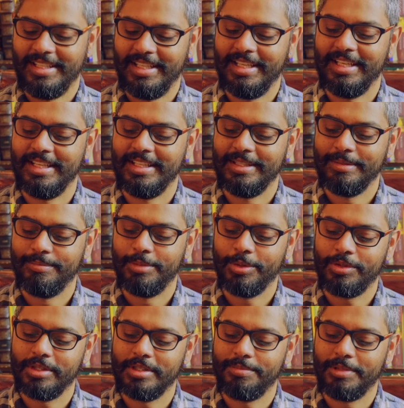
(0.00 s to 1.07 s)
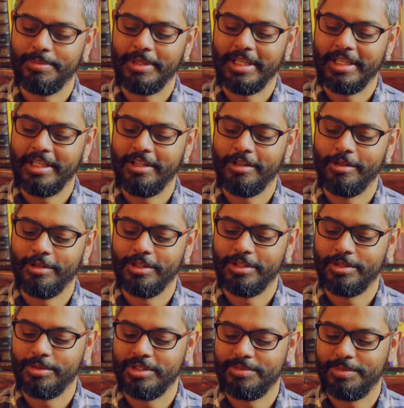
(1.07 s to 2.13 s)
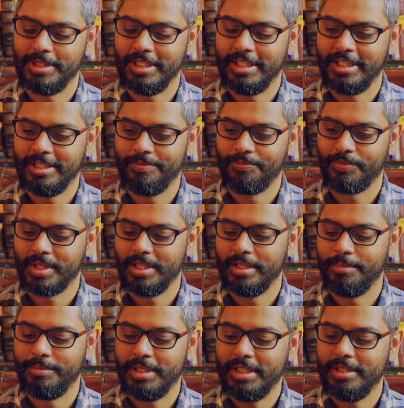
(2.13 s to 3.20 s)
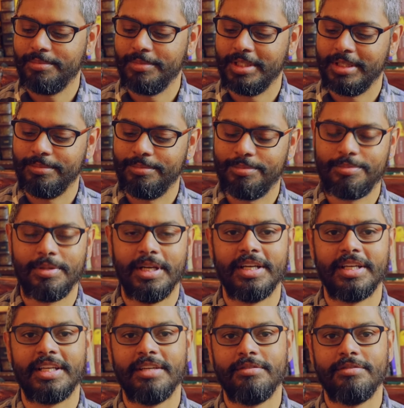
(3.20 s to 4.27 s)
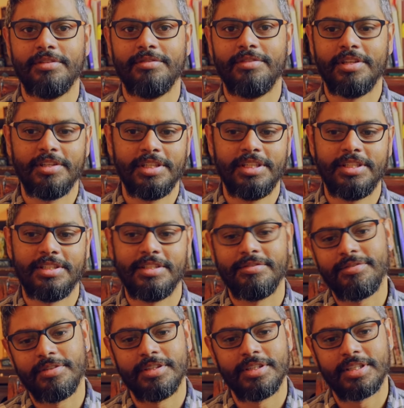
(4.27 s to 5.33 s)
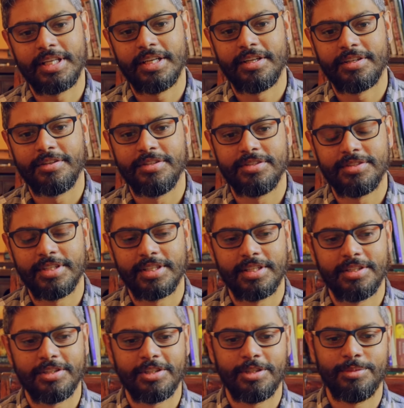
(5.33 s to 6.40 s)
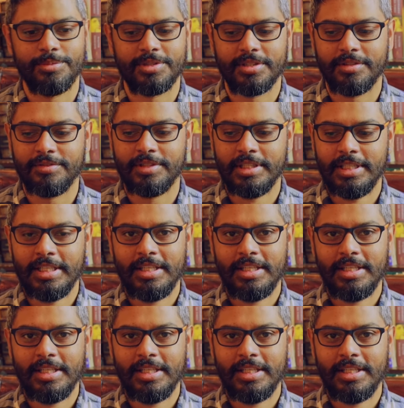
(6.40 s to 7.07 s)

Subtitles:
And both the Diplomat Aero and the TWSBI in the medium nib give a very different characteristic in terms of